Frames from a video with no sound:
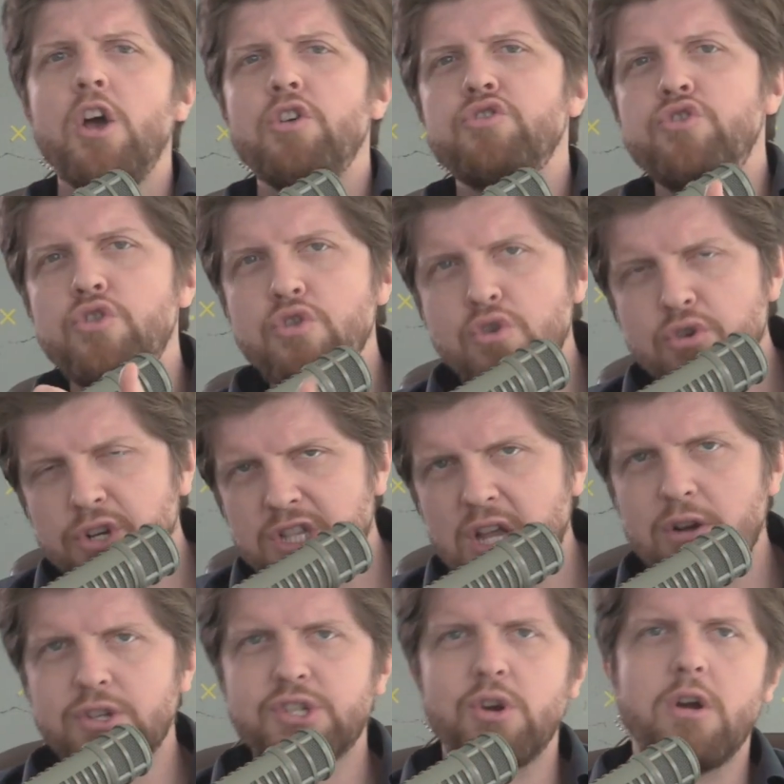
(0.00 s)
use
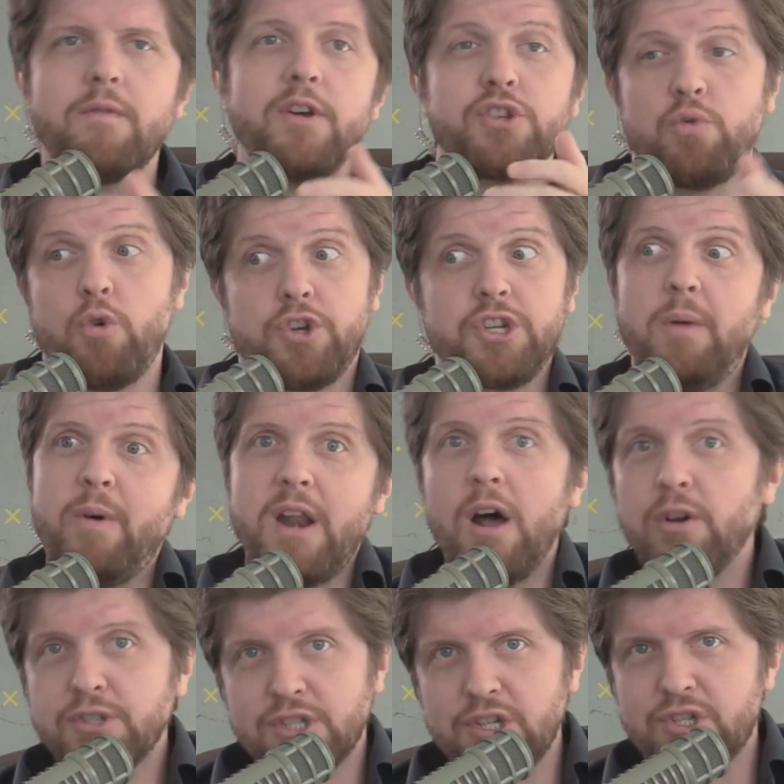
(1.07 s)
their service or someone
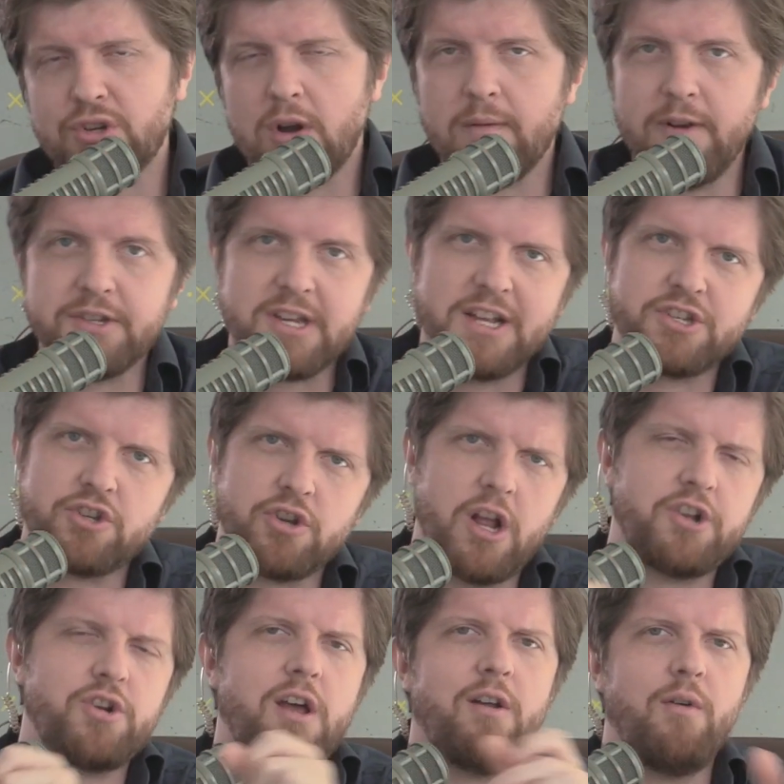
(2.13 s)
else's service as
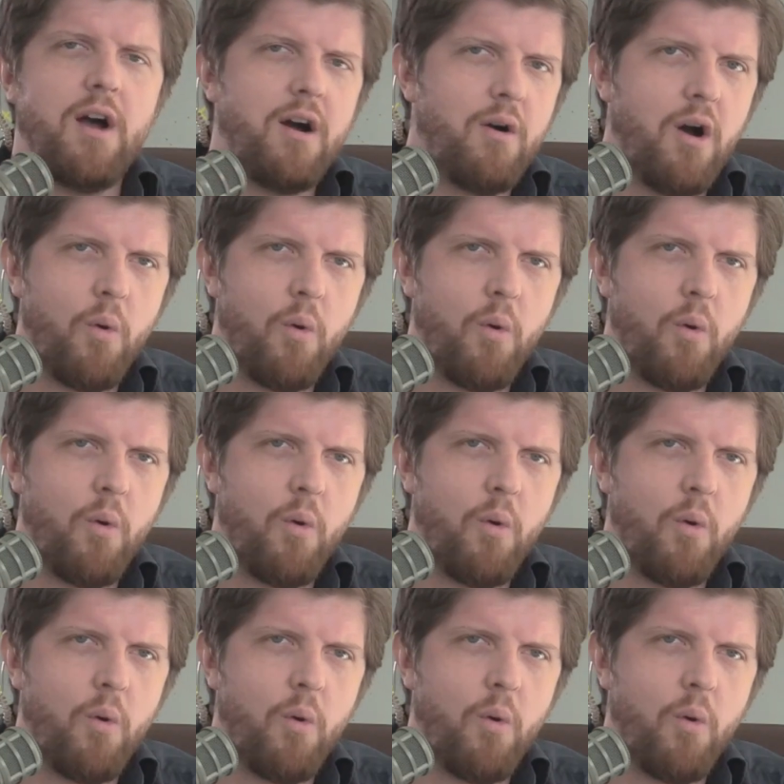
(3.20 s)
a, try to a,